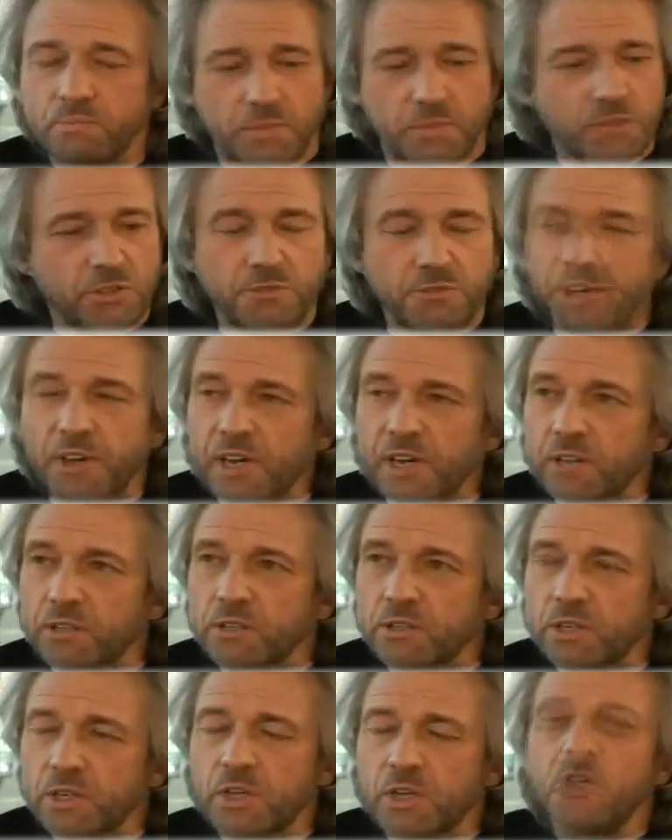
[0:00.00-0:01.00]
That's a
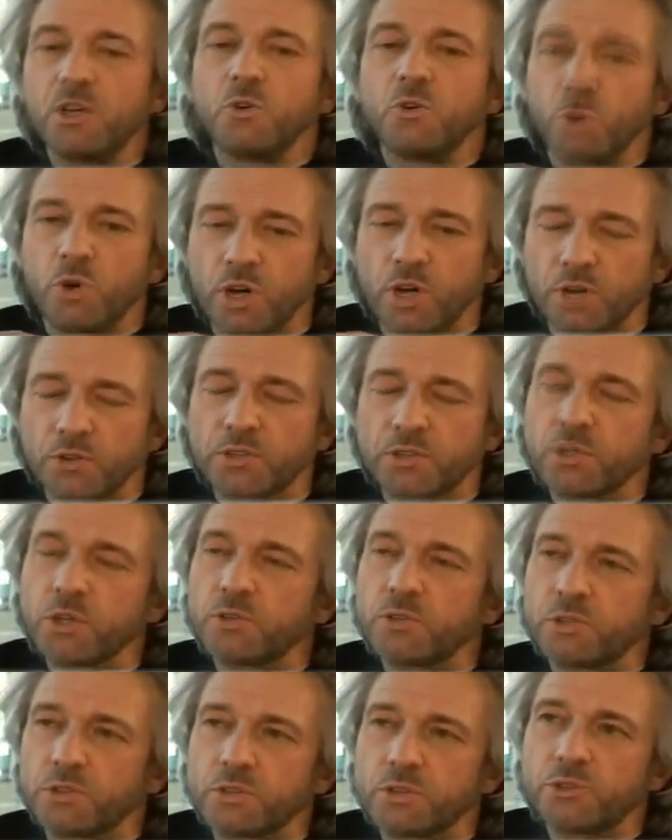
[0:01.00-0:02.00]
fact. We also
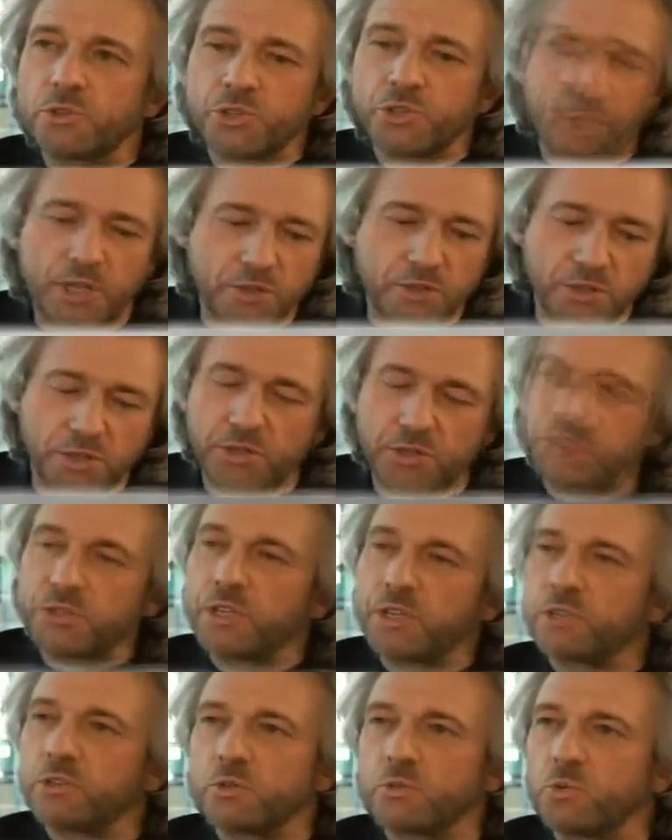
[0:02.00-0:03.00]
know that those changes
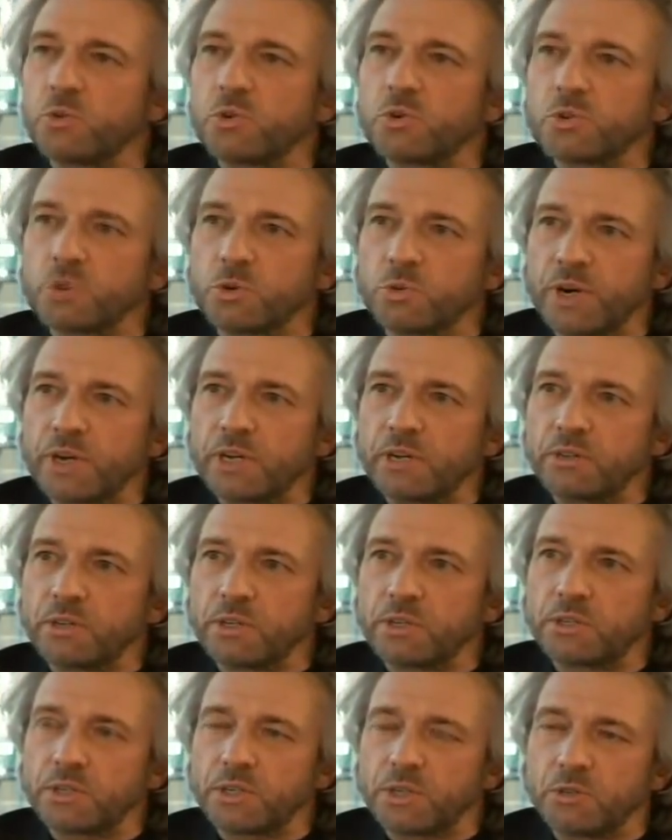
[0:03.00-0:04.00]
extend to the world around
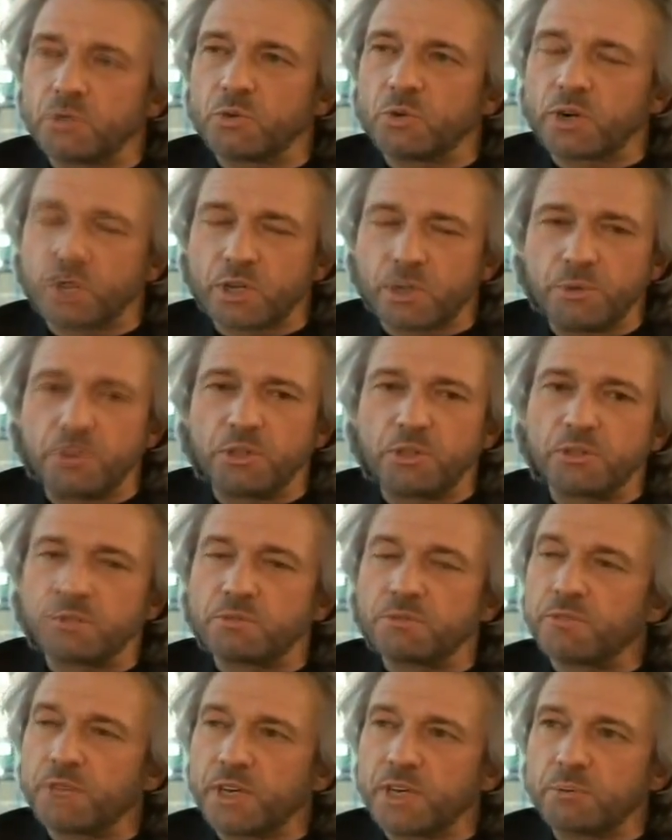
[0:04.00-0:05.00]
us, into our communities
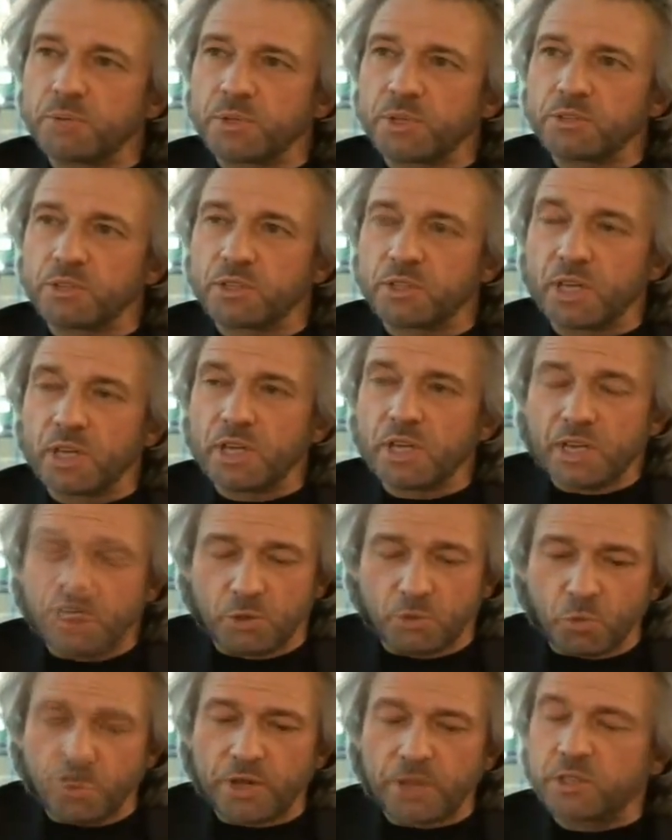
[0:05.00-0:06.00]
and families
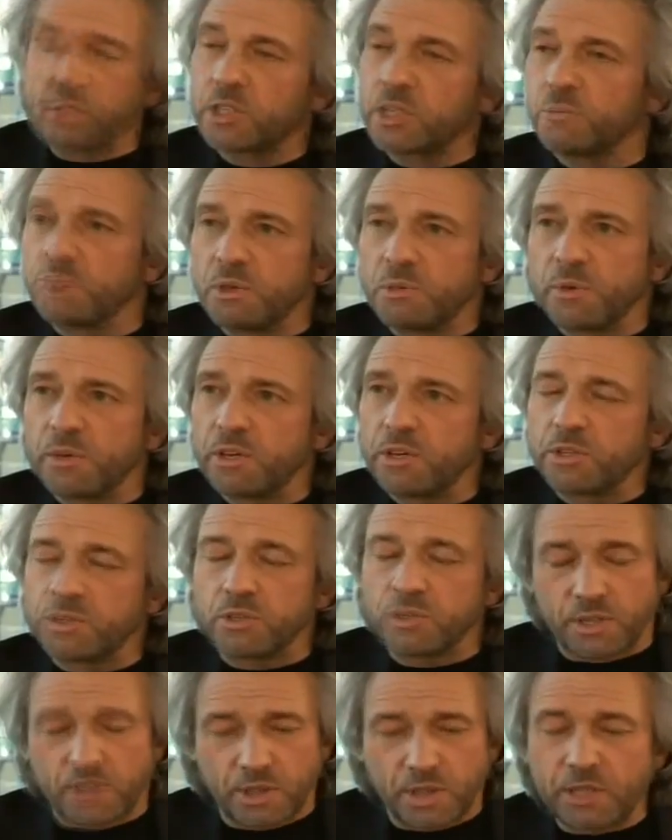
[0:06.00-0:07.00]
in ways that can be
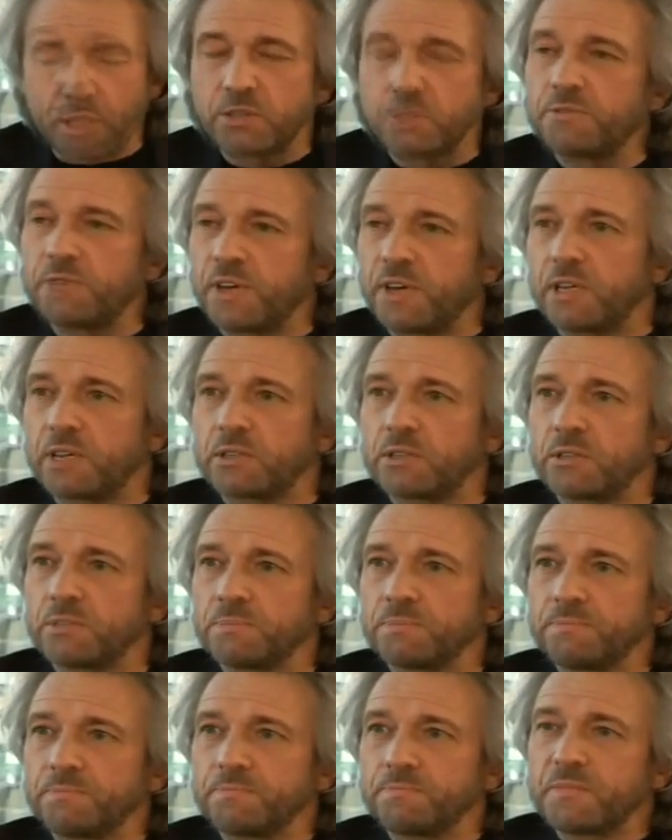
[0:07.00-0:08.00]
measured, and that's a fact.
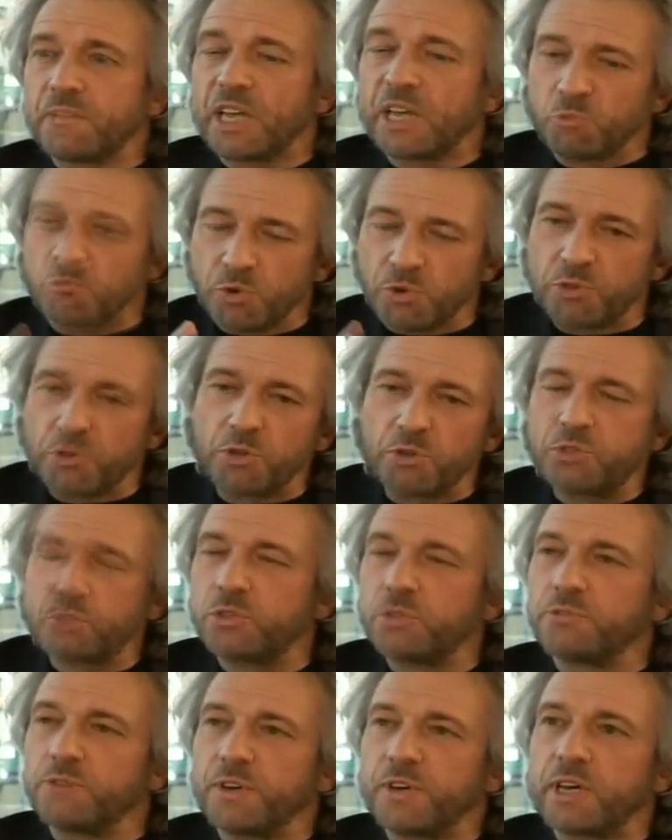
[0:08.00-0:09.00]
And with those
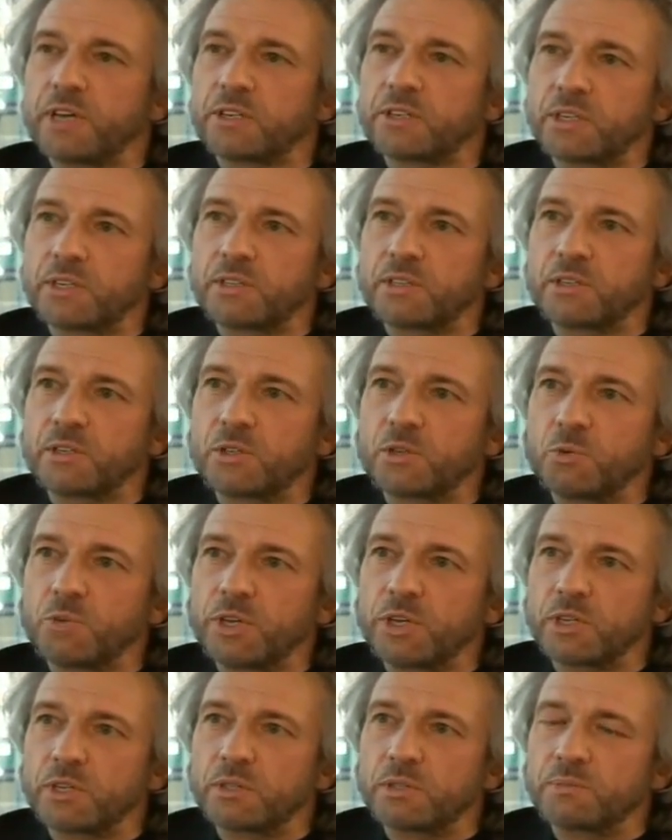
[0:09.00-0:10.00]
two facts, I think that
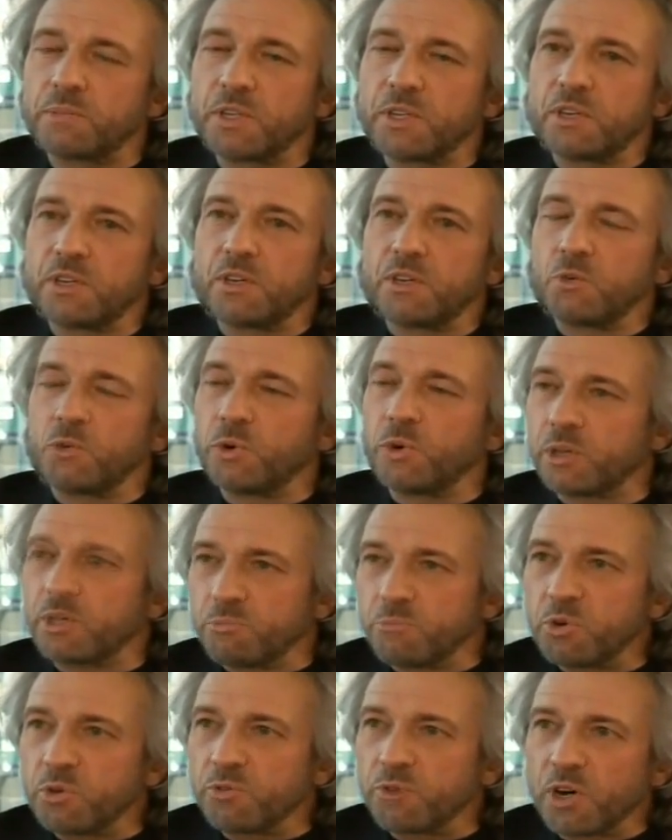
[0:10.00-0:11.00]
we can, we can
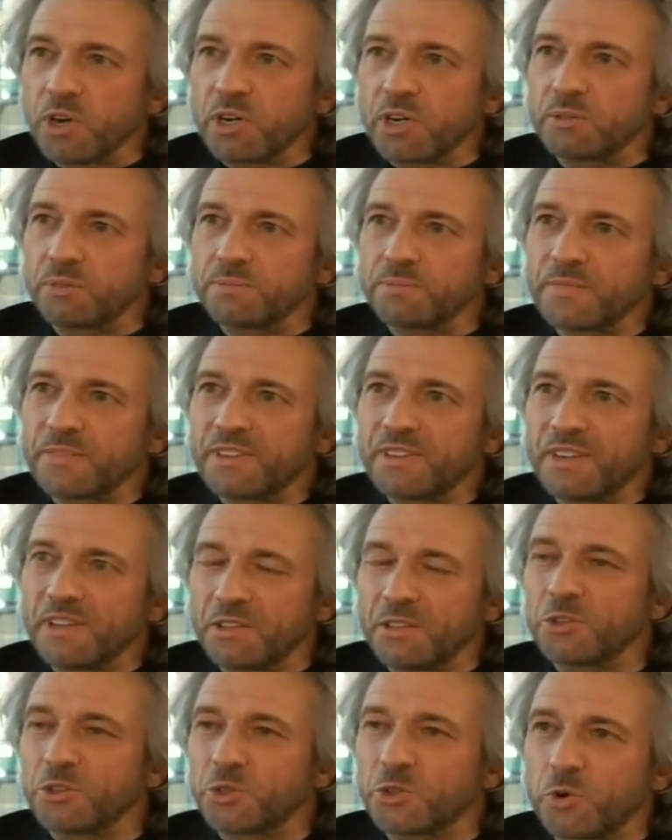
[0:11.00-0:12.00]
move on
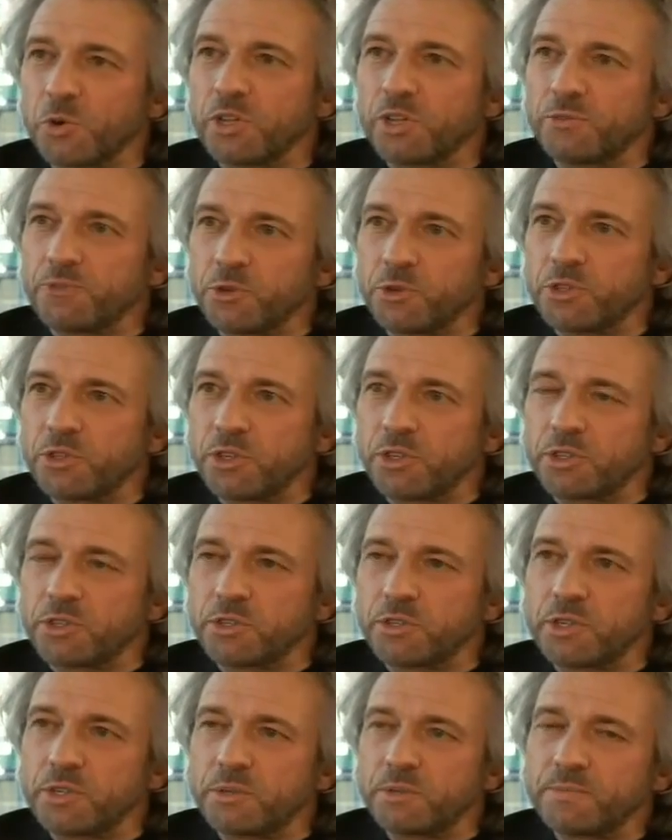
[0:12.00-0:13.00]
in this twenty-first
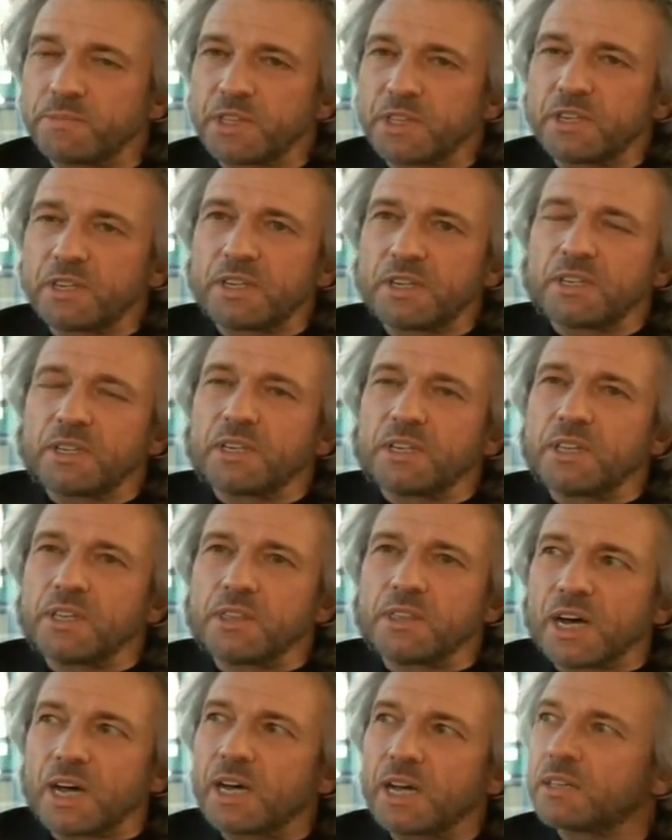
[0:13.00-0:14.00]
century
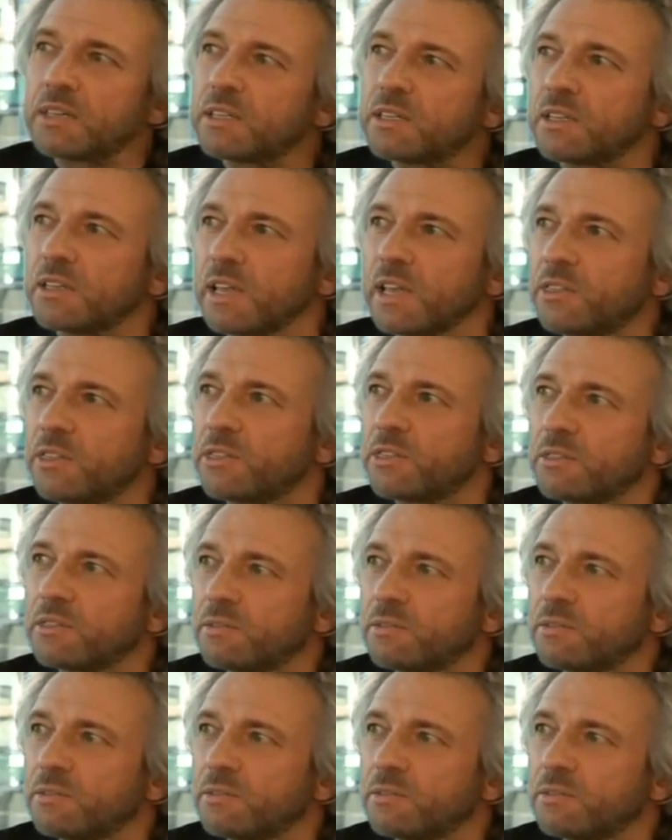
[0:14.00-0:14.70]
and not let